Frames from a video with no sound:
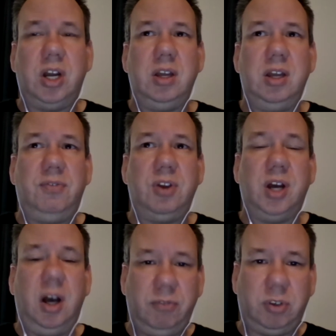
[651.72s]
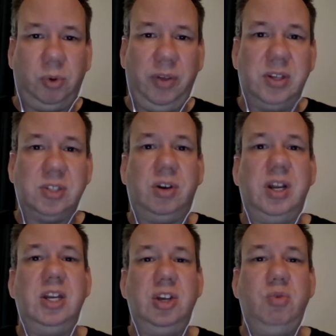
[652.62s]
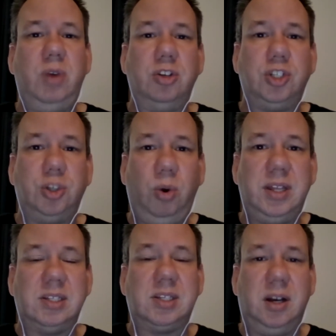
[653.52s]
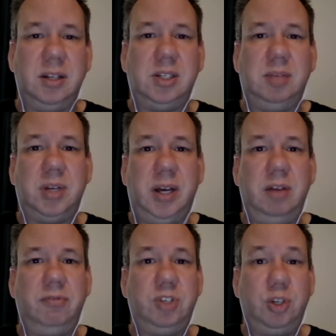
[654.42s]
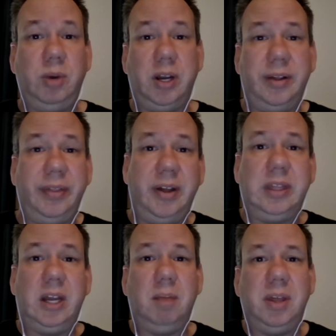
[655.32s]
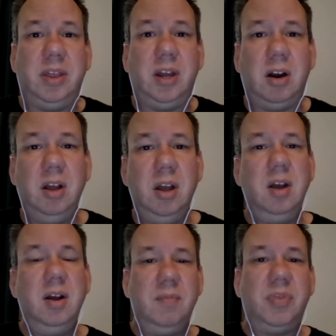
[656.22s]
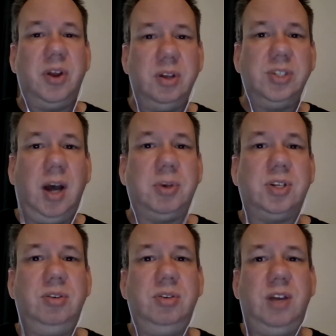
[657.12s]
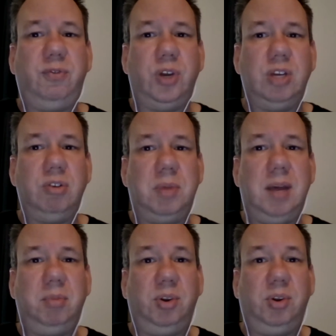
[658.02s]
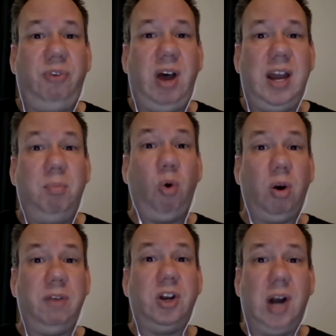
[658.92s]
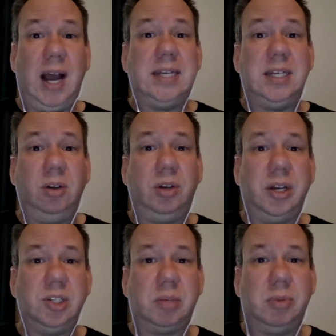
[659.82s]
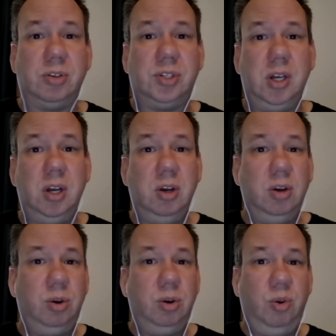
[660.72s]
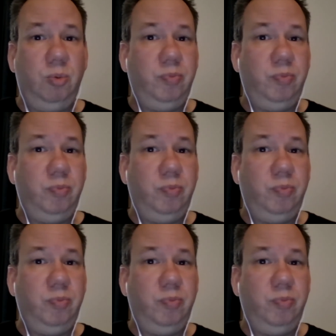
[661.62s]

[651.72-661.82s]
you're comfortable with this, or and you enjoy this concept of doing online therapy, there is an opportunity for you to be able to find more of your ideal customers who